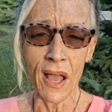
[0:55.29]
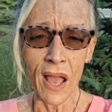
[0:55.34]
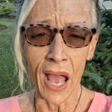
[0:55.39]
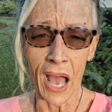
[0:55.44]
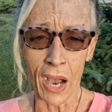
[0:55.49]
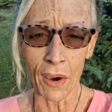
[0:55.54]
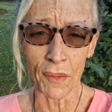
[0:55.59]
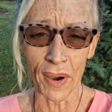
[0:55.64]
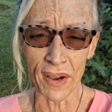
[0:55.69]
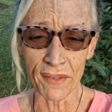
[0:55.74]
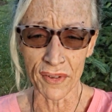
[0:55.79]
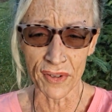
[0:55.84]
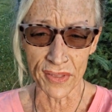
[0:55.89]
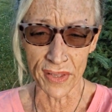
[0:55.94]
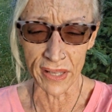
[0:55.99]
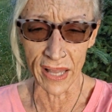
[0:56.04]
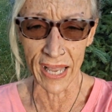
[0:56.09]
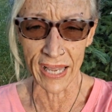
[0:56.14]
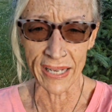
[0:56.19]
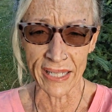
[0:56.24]
However, the
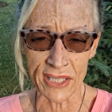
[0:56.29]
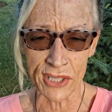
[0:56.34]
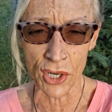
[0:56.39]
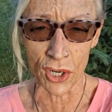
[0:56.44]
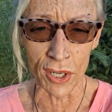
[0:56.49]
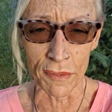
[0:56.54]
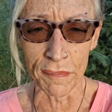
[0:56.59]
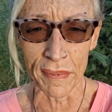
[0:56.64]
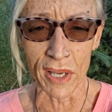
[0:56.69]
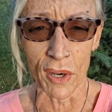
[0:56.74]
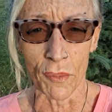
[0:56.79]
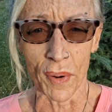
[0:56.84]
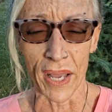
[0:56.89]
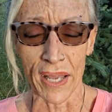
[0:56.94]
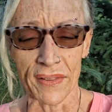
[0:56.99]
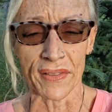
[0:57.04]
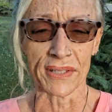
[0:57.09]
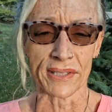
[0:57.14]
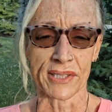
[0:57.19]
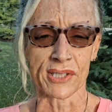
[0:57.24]
lady turned me
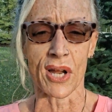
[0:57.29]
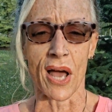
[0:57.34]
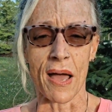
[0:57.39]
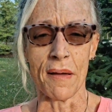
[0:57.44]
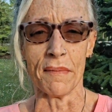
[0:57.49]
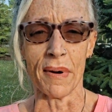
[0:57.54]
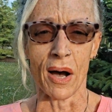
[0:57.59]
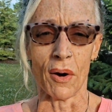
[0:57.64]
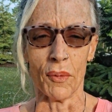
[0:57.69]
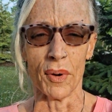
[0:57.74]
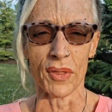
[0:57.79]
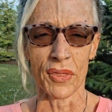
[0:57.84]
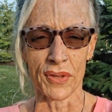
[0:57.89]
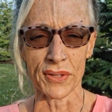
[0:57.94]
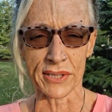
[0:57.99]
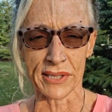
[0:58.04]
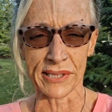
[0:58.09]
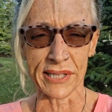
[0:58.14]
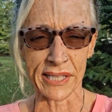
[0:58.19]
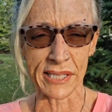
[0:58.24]
away this time
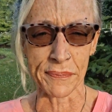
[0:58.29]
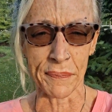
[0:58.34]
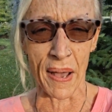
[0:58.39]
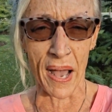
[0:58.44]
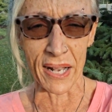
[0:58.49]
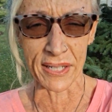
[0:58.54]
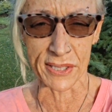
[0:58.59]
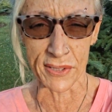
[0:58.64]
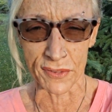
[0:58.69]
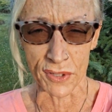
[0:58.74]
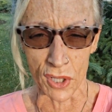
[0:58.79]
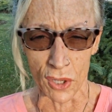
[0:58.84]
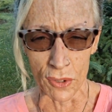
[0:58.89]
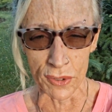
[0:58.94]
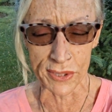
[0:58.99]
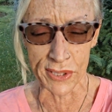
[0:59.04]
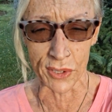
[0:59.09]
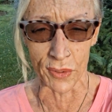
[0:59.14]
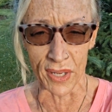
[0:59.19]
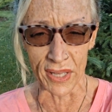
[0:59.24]
with 6 bags of
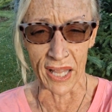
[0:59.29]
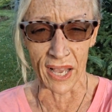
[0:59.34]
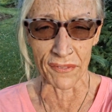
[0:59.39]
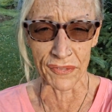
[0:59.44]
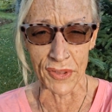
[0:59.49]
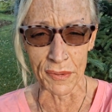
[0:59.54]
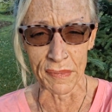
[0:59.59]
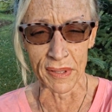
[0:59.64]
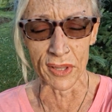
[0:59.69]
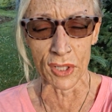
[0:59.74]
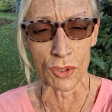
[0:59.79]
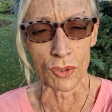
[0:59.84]
clothes, so I left them in the